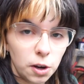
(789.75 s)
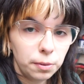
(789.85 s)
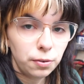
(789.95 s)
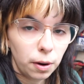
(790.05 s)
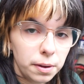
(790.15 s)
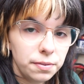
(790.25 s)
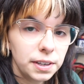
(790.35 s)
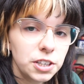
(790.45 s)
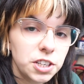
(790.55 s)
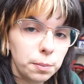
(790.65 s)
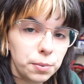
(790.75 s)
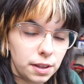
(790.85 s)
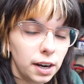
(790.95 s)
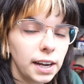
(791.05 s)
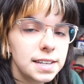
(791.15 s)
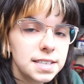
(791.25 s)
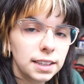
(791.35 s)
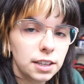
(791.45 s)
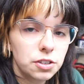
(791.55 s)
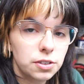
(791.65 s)
before we finish up with our AC
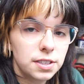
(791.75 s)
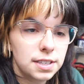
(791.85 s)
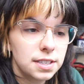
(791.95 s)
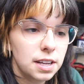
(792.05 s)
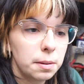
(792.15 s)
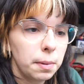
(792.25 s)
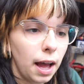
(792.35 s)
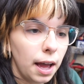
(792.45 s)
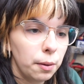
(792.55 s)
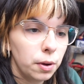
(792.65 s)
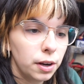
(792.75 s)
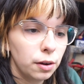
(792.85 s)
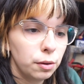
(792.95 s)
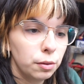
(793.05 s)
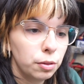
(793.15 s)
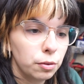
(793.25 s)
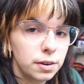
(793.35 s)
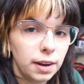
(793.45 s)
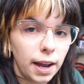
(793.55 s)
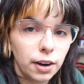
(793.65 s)
electrical system, I want to go through a
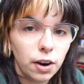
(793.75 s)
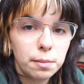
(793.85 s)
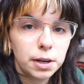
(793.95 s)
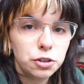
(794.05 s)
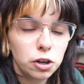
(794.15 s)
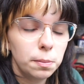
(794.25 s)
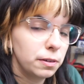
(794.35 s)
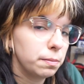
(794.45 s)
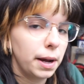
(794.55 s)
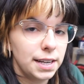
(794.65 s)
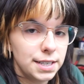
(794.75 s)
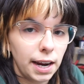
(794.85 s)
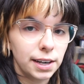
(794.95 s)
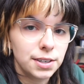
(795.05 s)
diagram I drew up of my entire